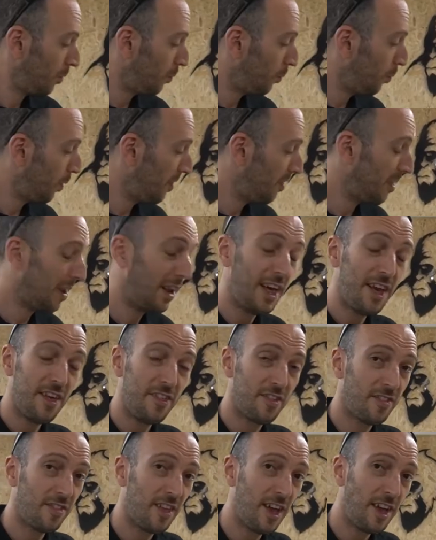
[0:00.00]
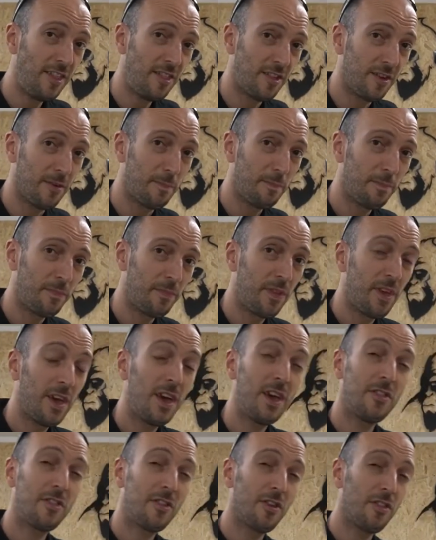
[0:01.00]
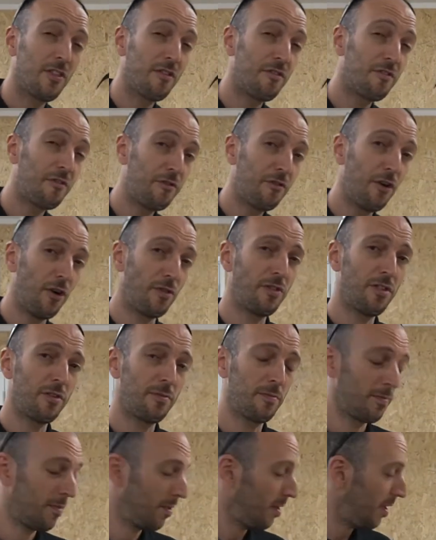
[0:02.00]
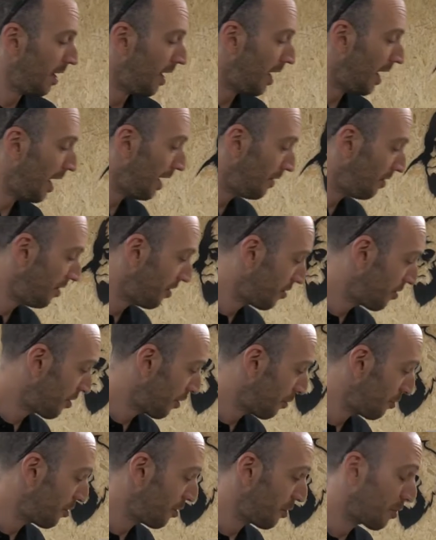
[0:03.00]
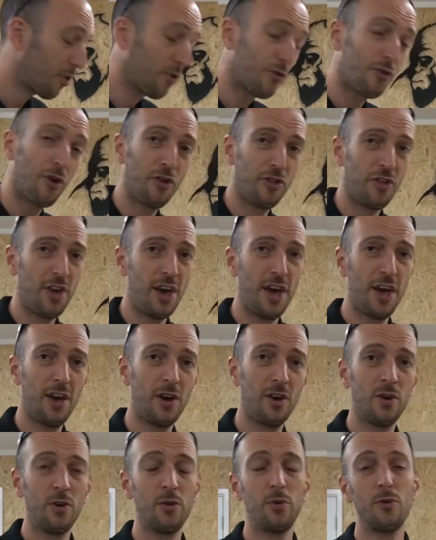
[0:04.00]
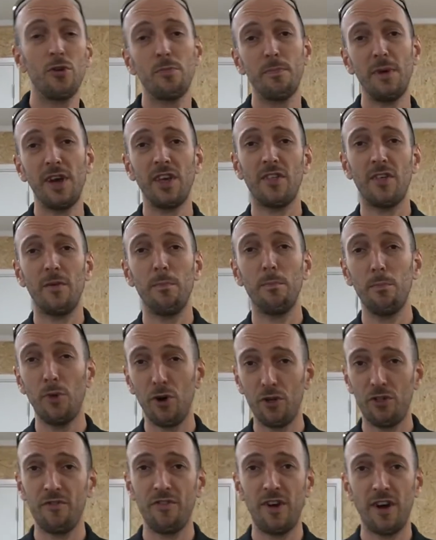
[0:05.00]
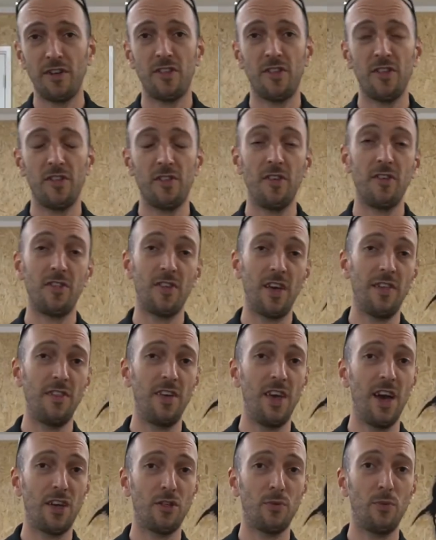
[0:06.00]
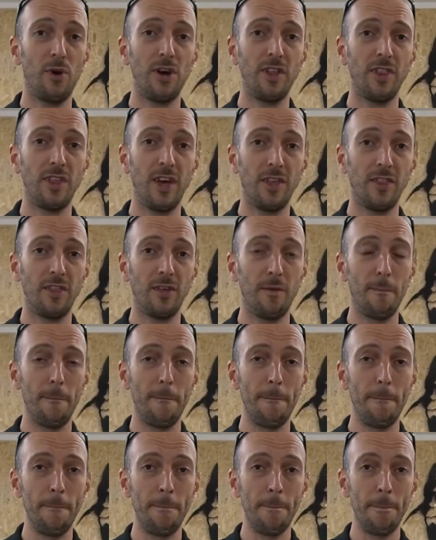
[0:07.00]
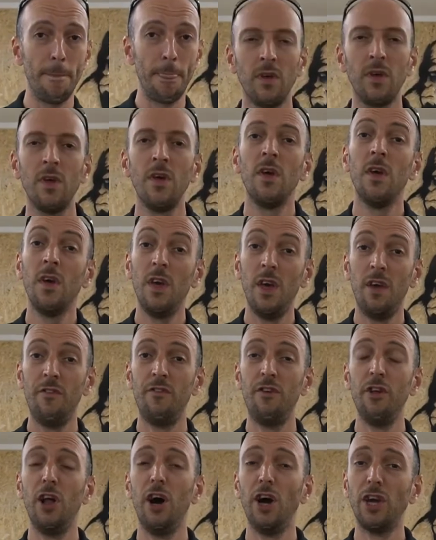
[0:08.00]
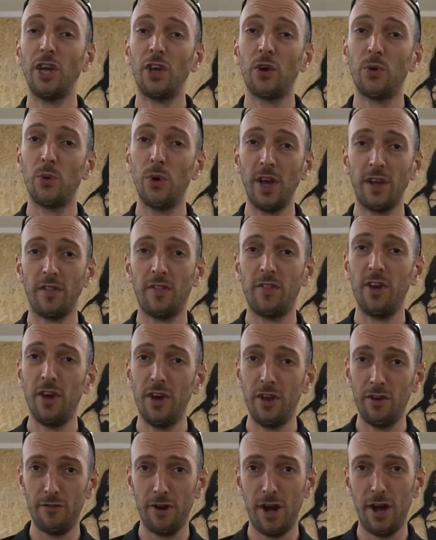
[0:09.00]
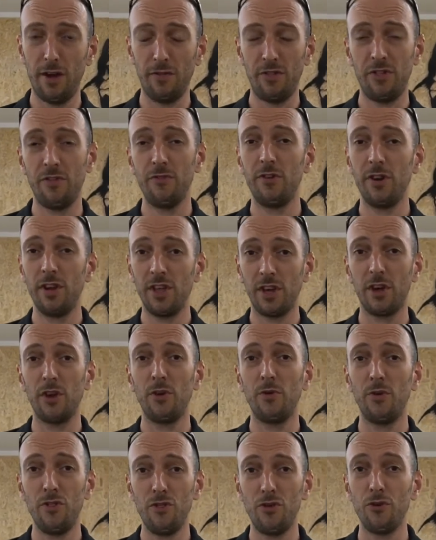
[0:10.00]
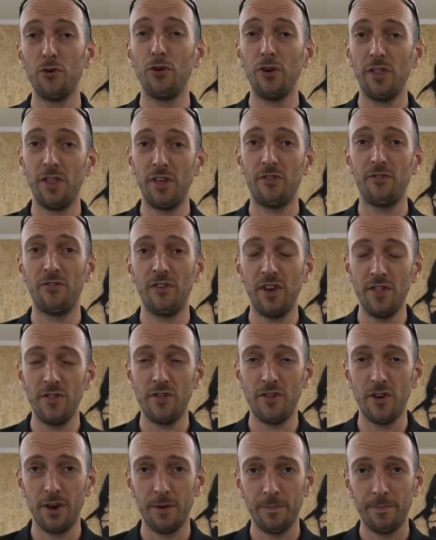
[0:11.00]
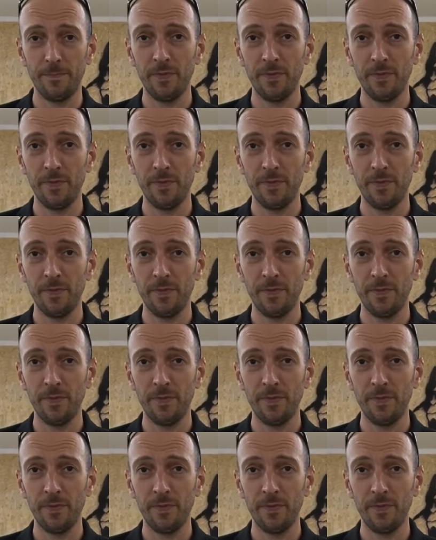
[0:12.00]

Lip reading: With the laser datum, it's at the front and it shows you a crosshair, which makes it much faster to set the XY datum. If you like quick turnarounds, you're really going to enjoy this feature.